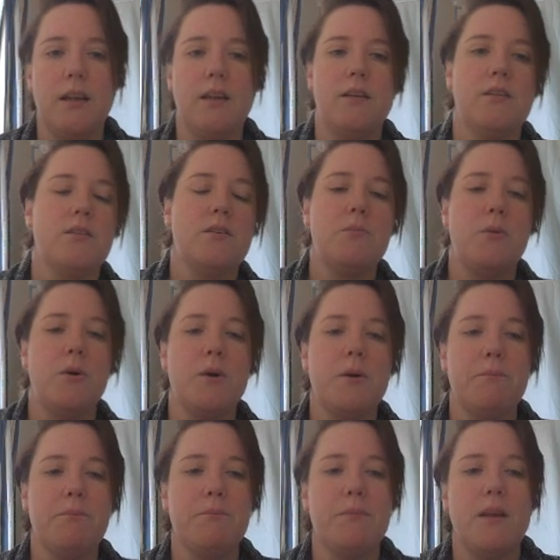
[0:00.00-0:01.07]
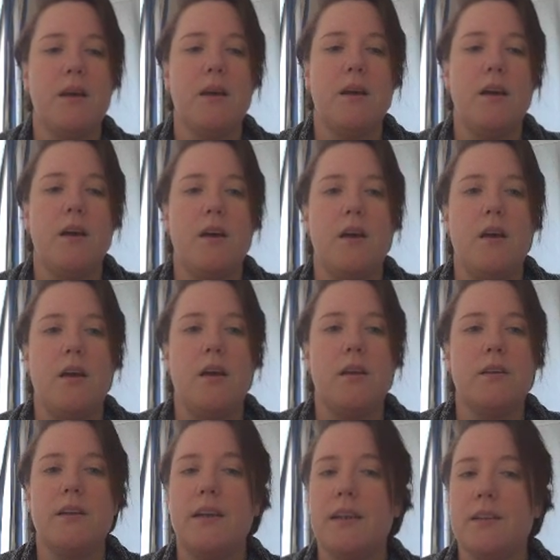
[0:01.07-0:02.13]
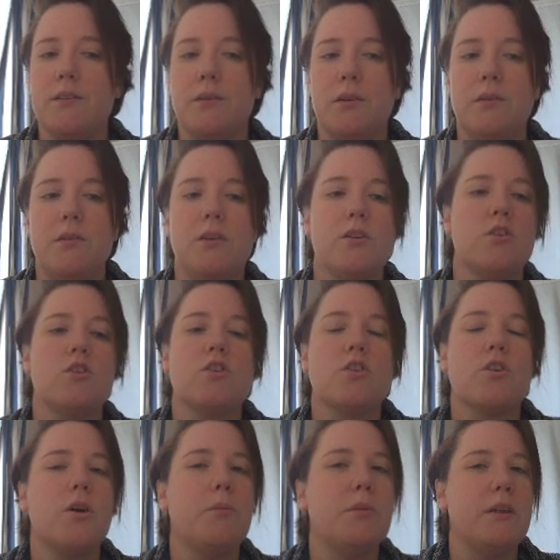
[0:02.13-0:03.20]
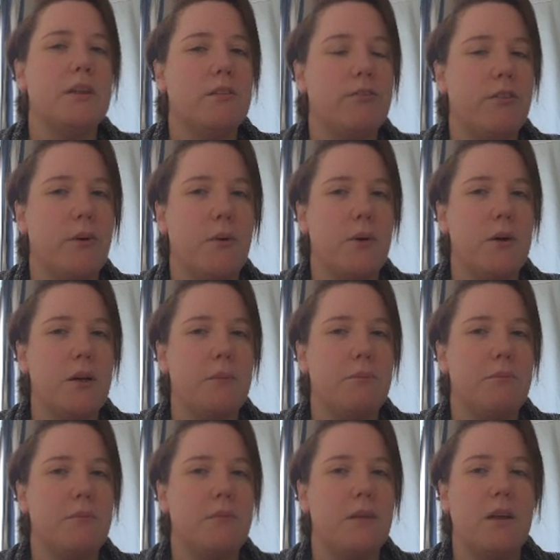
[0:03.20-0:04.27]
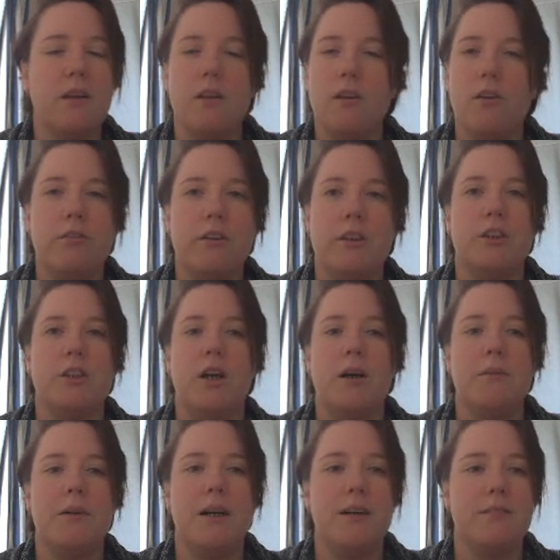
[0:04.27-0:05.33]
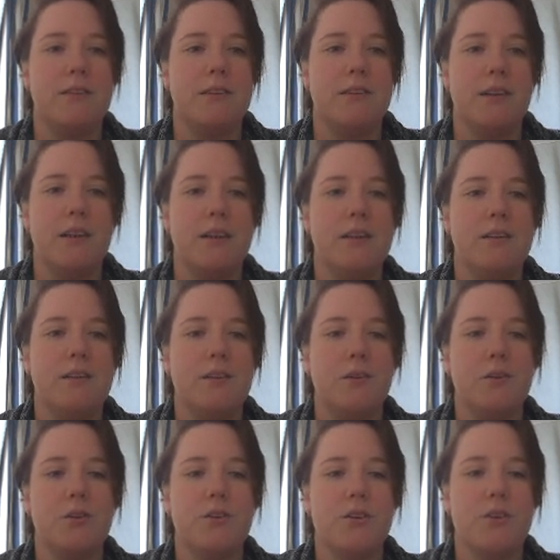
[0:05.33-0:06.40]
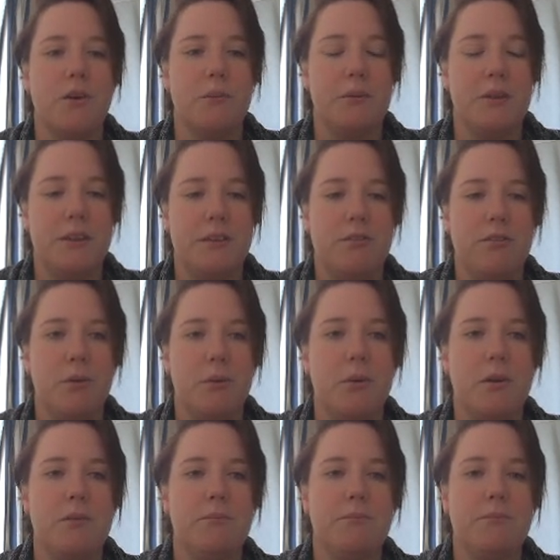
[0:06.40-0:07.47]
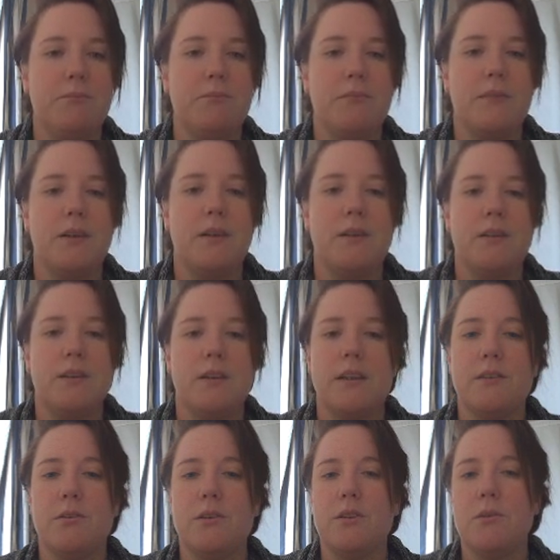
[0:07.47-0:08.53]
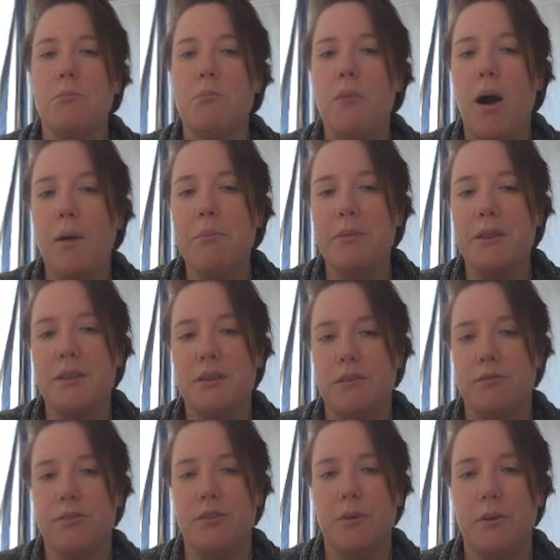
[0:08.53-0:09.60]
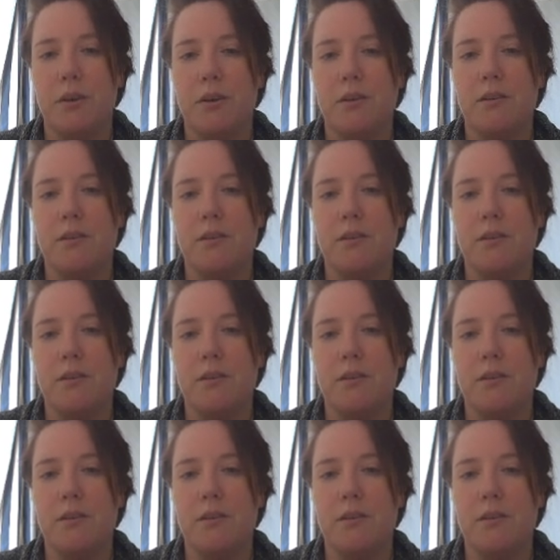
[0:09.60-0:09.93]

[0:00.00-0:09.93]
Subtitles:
Some more. The next one, scrubbing the floor. A lovely job, I have to say. So scrubbing the floor. The next one is mopping the floor.